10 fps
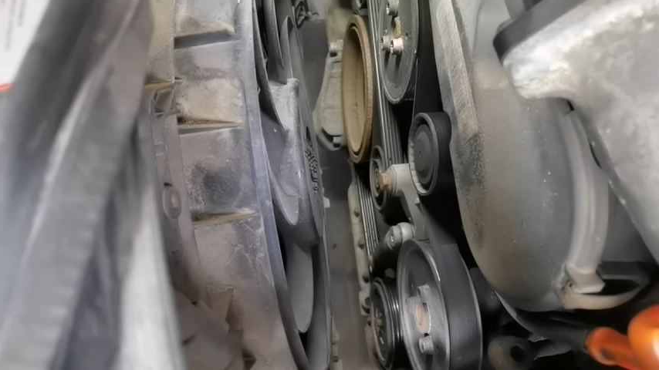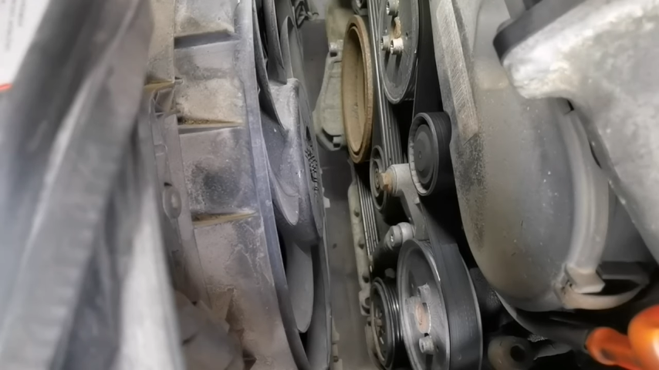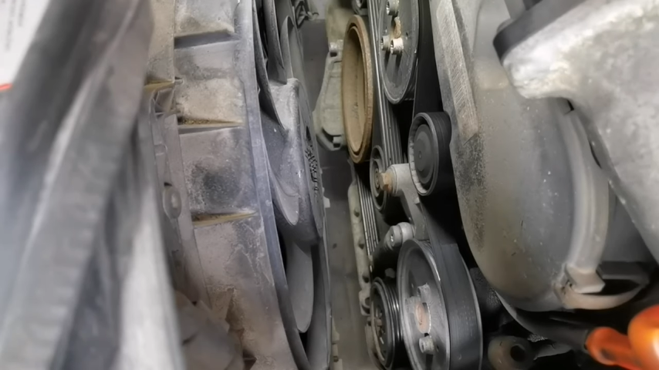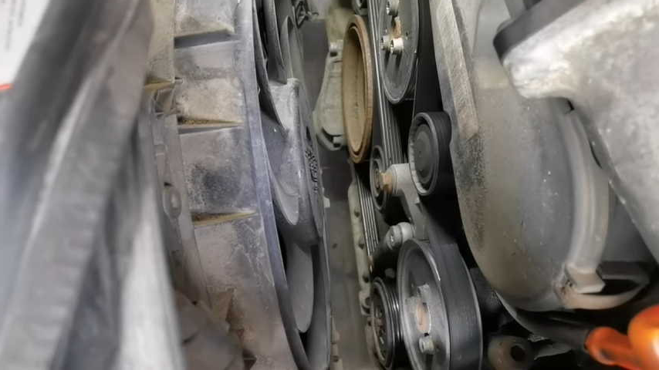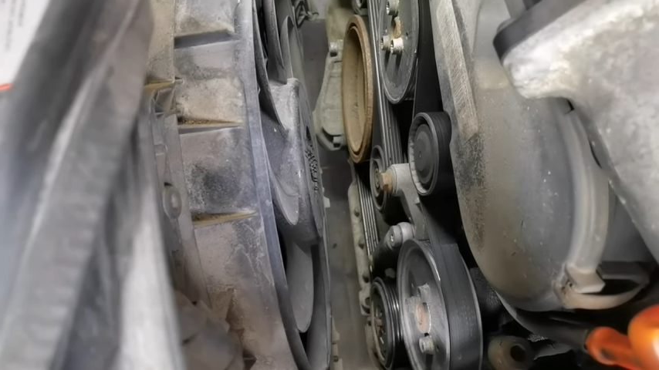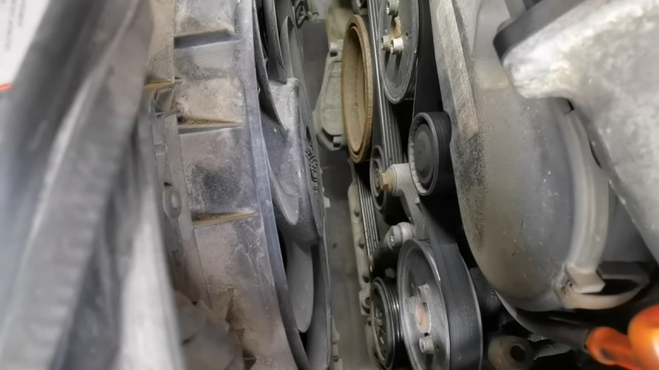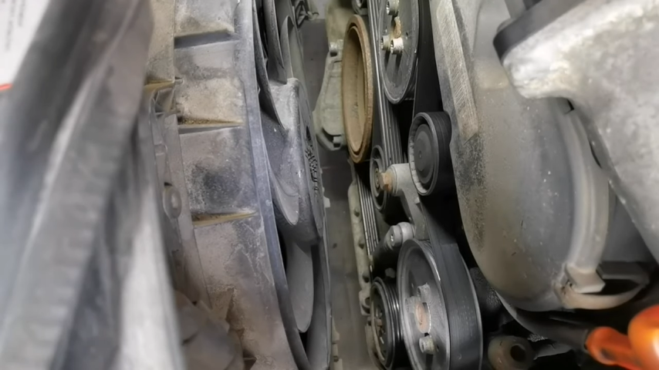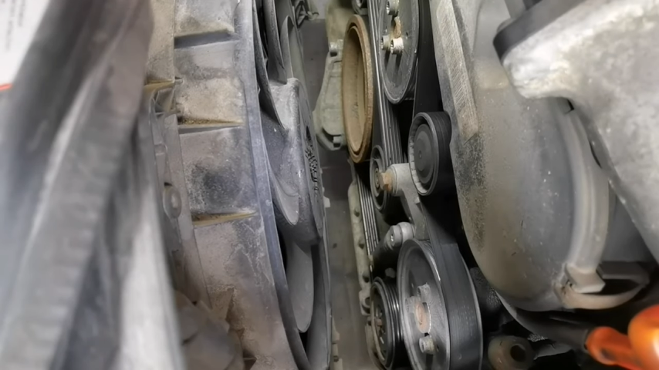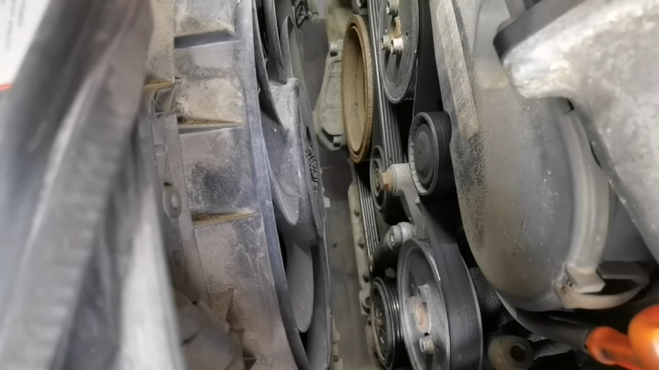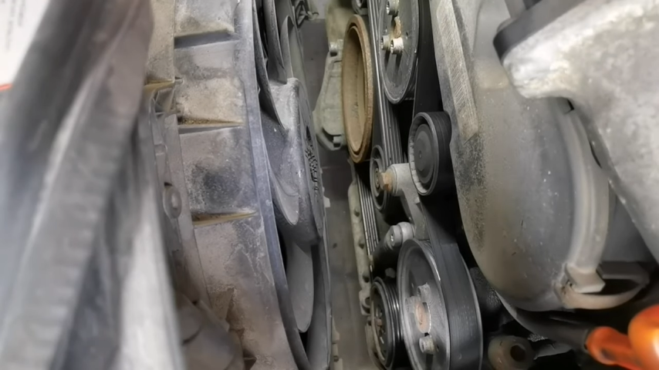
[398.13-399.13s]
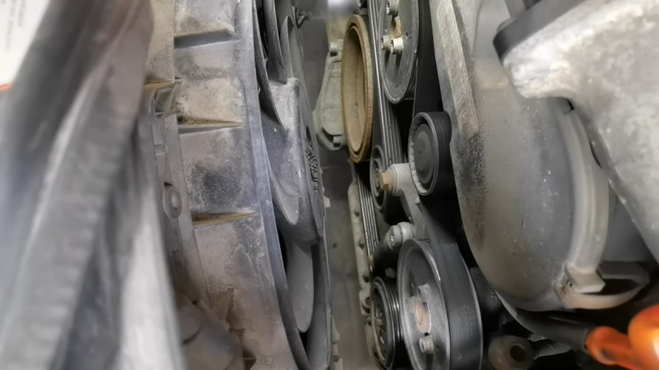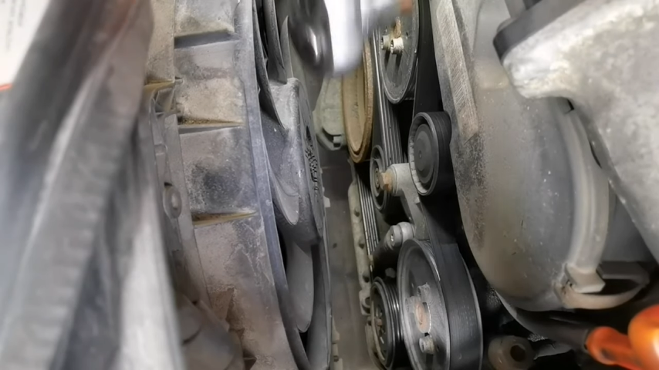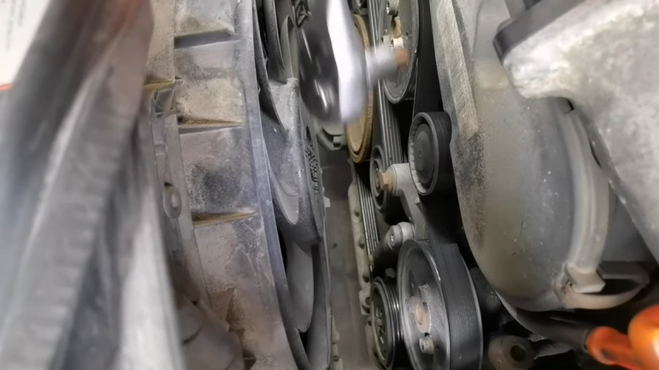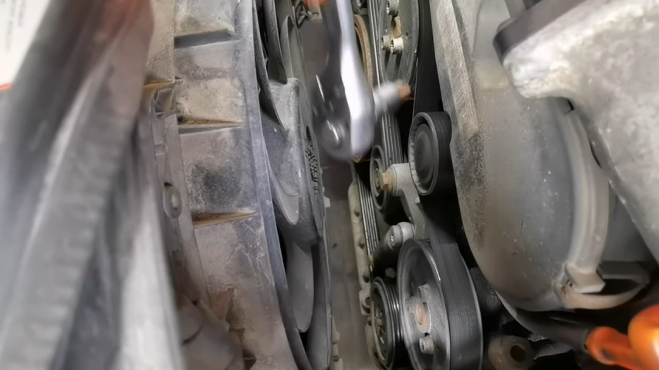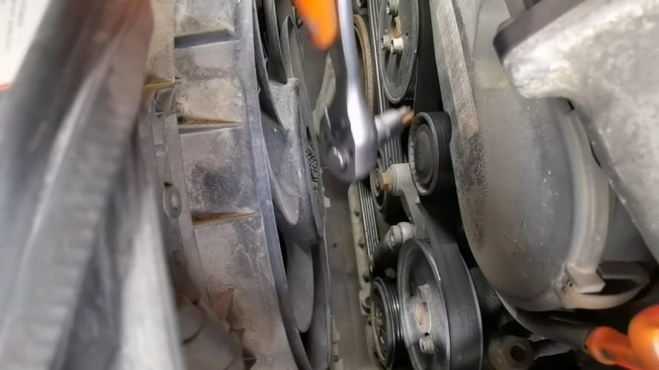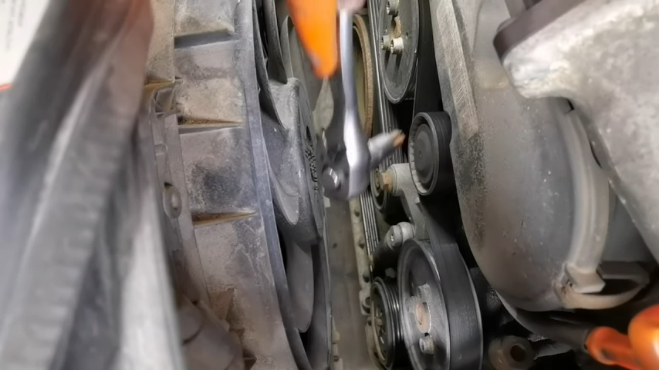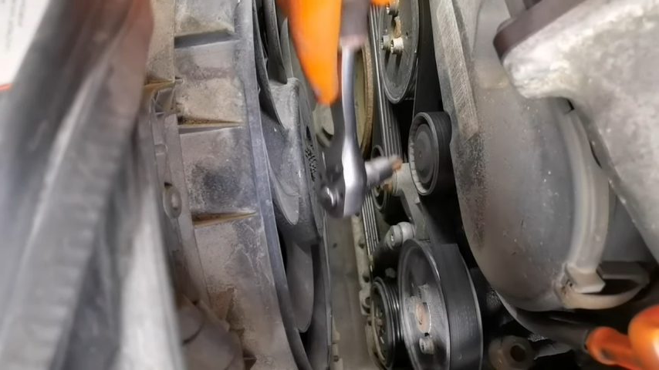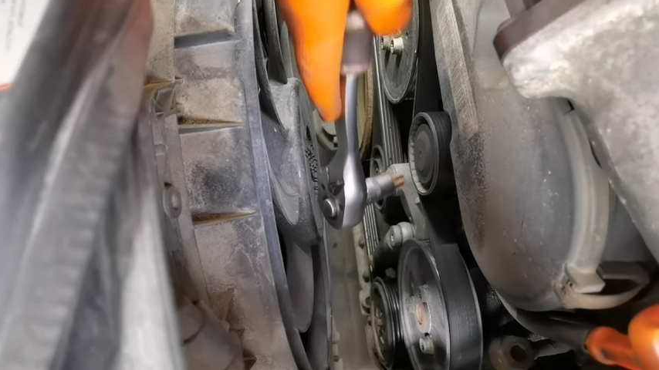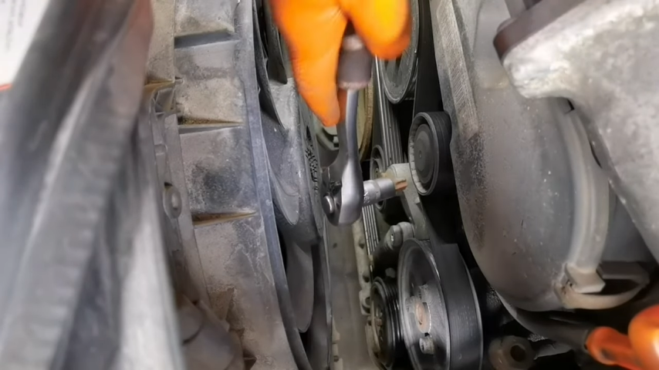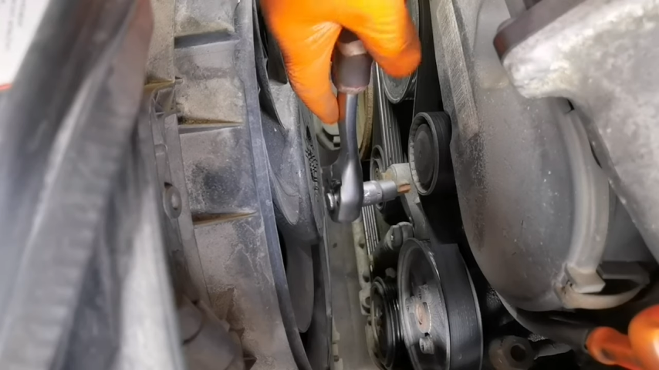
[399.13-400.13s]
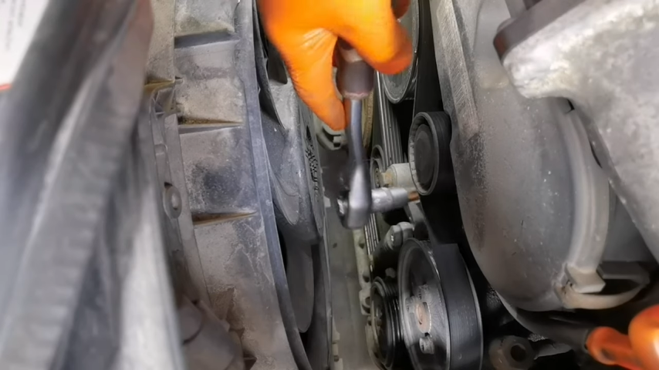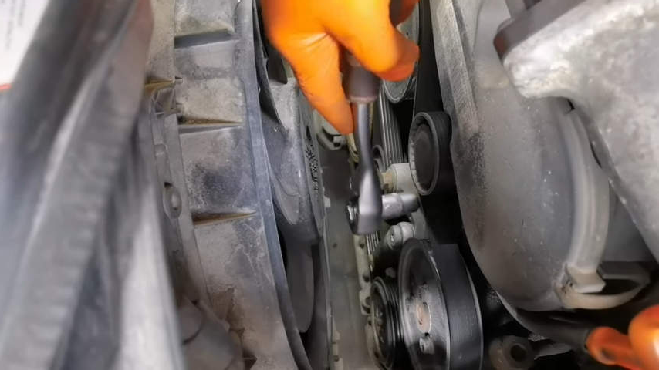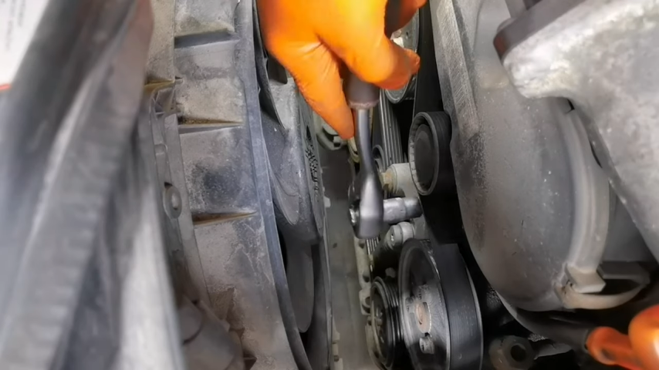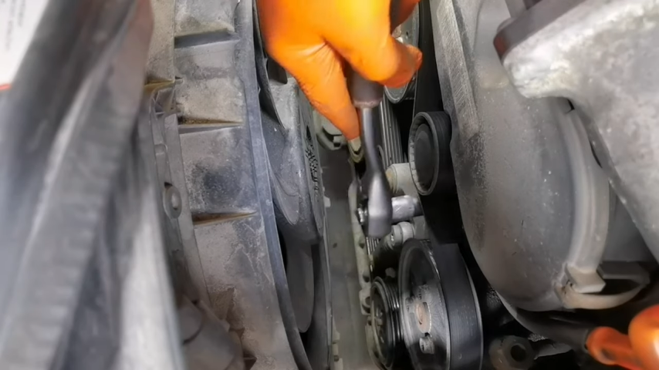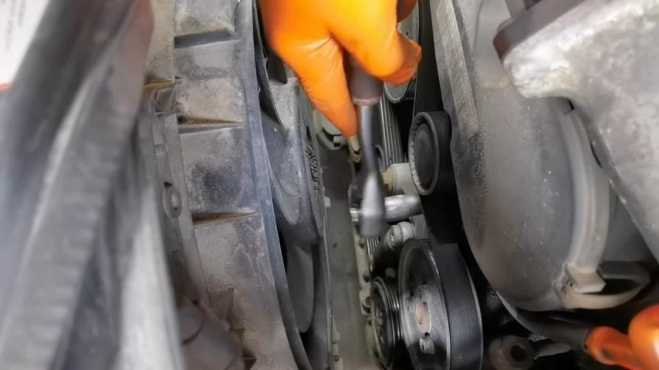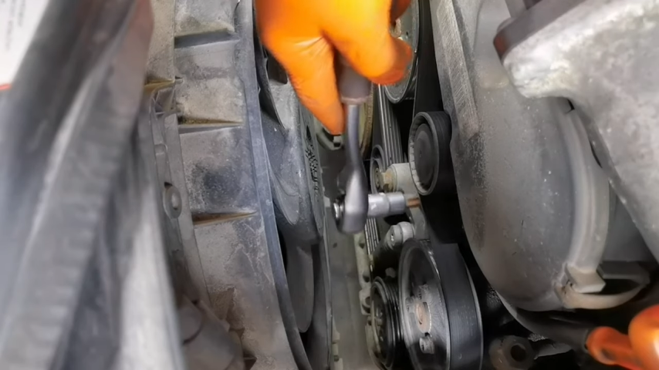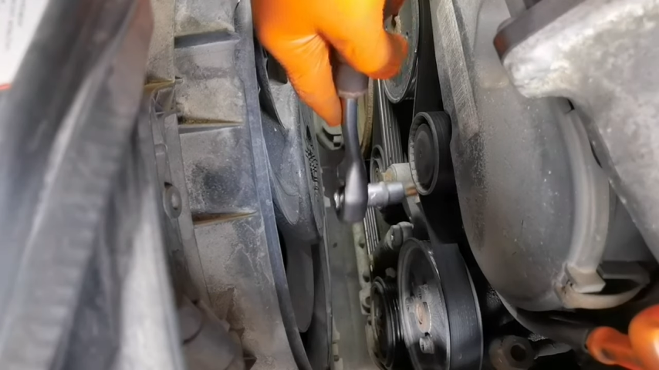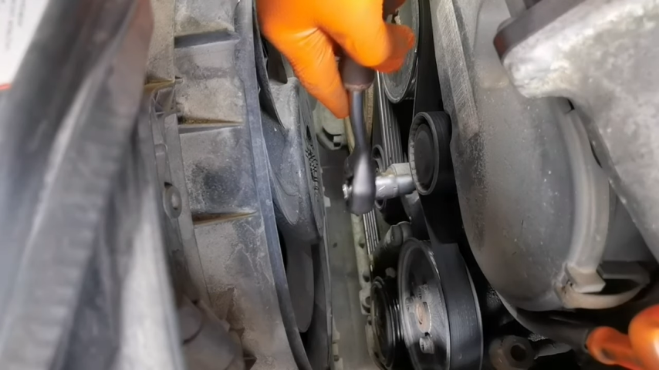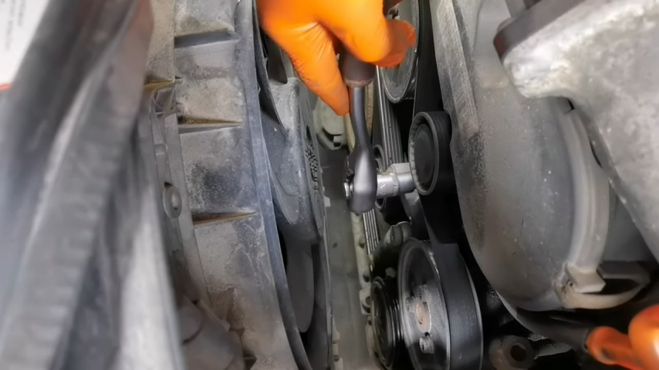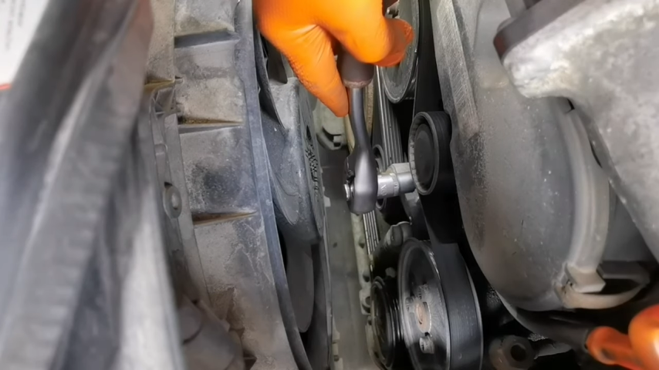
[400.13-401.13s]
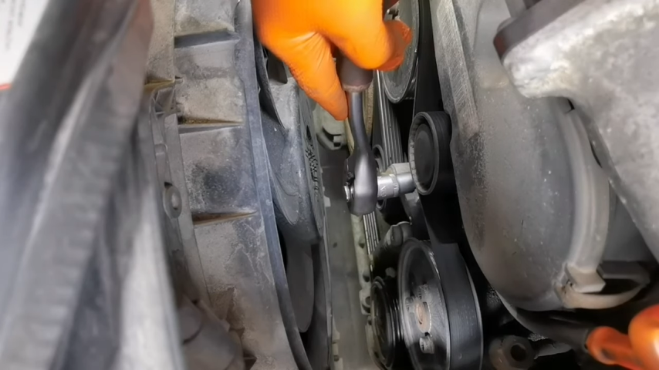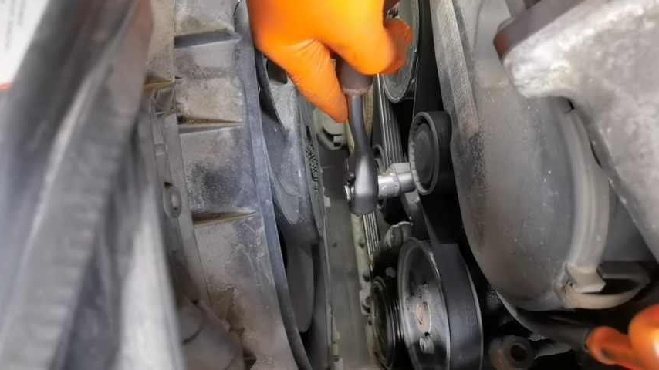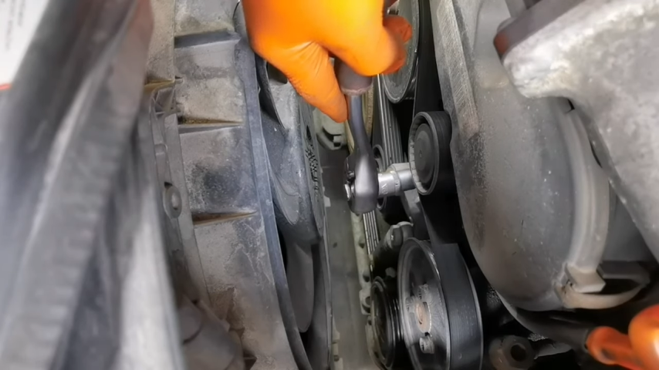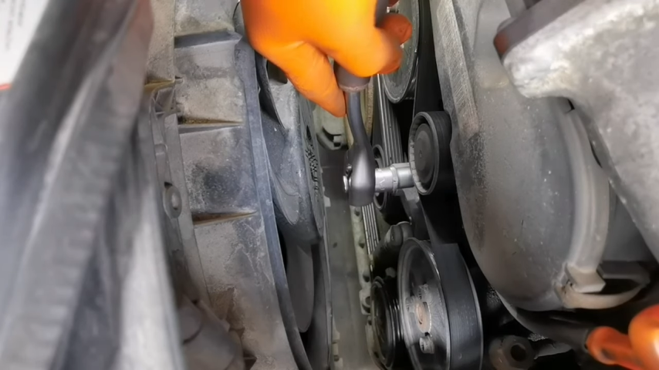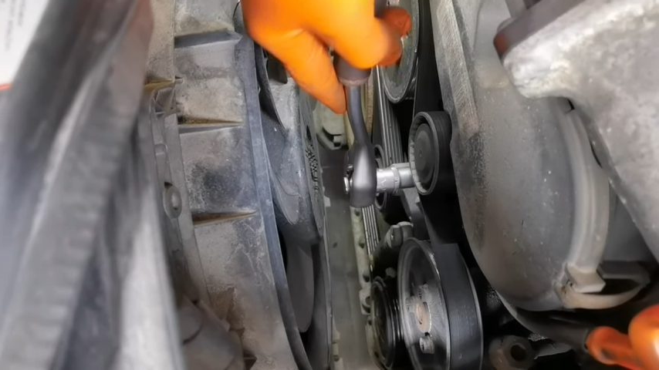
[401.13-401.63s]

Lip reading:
Nobody's mouth can be seen.